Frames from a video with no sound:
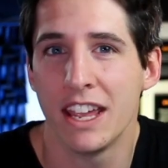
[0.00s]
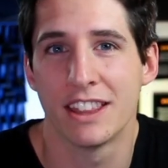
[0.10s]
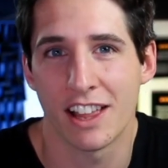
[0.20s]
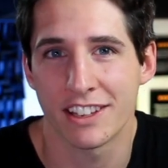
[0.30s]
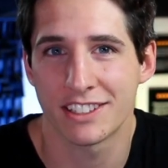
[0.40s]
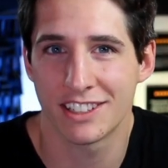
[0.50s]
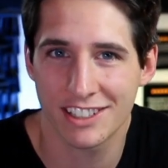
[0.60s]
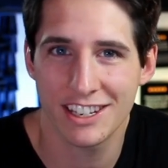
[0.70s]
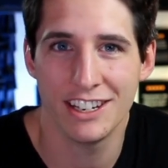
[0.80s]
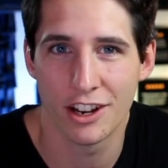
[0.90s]
in the last
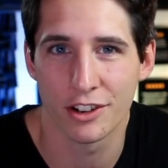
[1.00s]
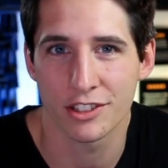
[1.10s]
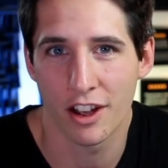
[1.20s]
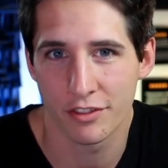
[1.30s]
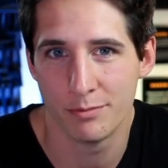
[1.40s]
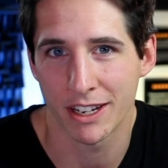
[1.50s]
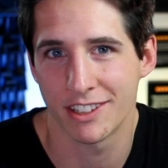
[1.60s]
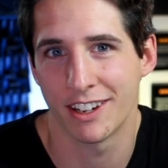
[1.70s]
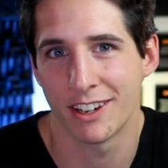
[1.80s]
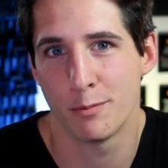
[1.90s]
16 years of
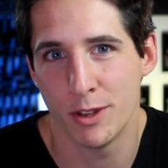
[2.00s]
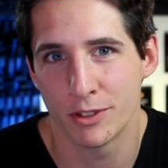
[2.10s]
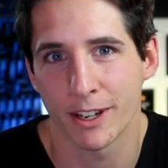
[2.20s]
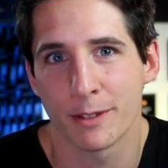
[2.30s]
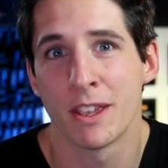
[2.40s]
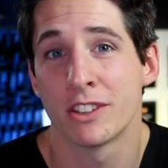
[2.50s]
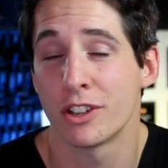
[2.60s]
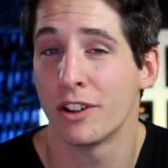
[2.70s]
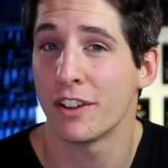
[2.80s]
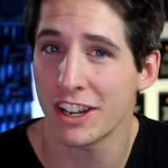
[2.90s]
mixing music.
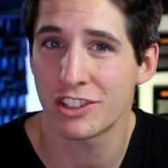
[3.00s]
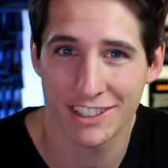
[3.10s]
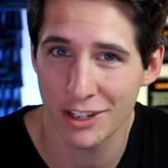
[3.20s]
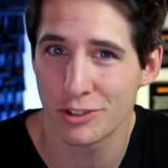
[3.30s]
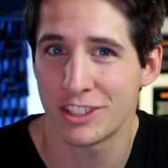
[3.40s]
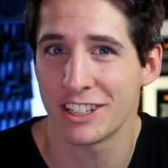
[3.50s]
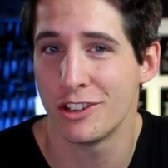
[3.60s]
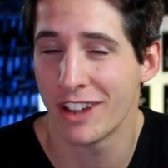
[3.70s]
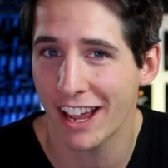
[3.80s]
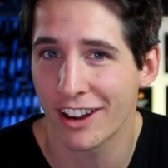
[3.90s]
So if that is interesting
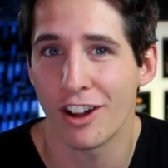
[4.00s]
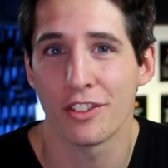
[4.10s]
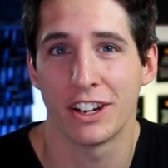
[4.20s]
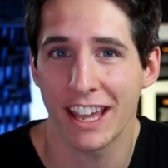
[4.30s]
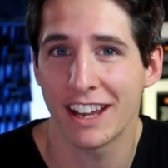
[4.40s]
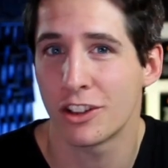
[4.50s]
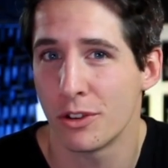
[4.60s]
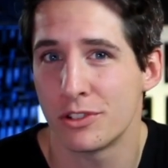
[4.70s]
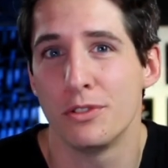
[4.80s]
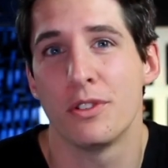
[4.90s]
to you at all, then again,
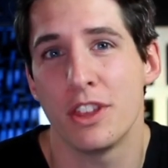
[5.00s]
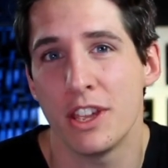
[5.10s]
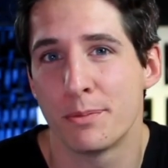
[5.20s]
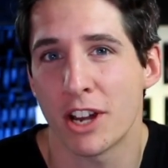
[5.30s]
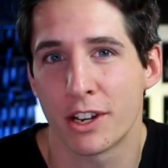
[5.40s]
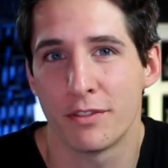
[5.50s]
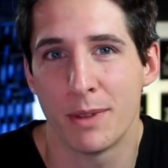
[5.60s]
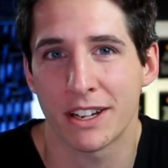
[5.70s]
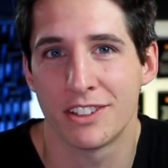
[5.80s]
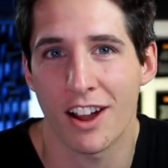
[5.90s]
go to
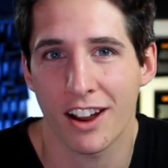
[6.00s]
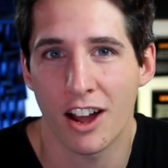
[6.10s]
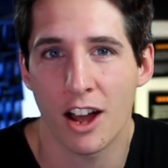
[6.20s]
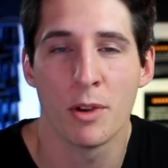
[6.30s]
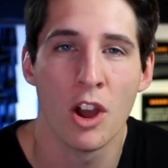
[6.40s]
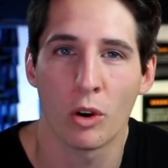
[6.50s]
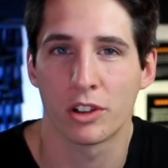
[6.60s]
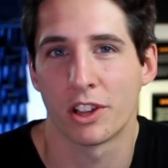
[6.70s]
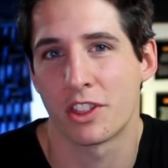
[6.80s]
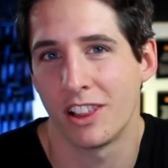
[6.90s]
theobjectivemix.com
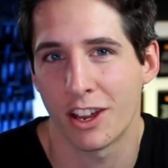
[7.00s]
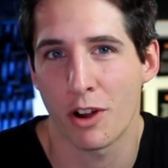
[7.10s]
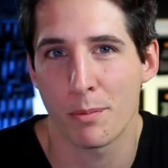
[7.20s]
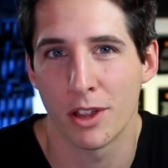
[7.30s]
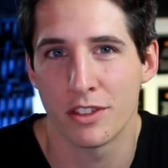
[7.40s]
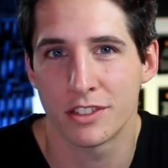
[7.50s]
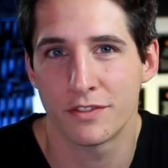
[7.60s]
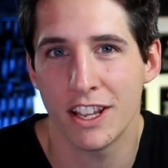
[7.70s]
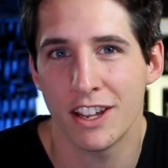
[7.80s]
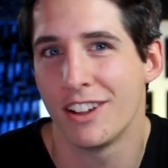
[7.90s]
or click the link right below this
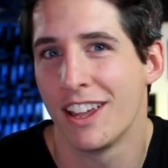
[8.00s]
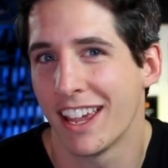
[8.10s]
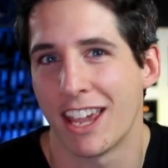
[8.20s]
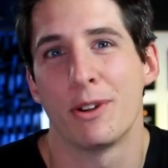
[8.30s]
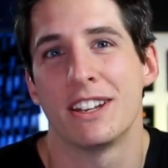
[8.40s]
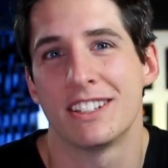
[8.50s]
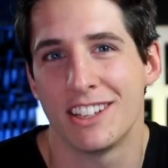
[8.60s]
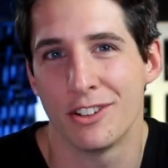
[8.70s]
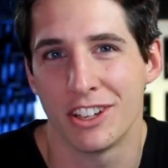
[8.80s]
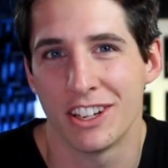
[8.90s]
video. Can't wait to
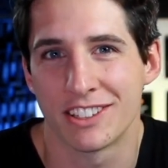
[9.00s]
see you on the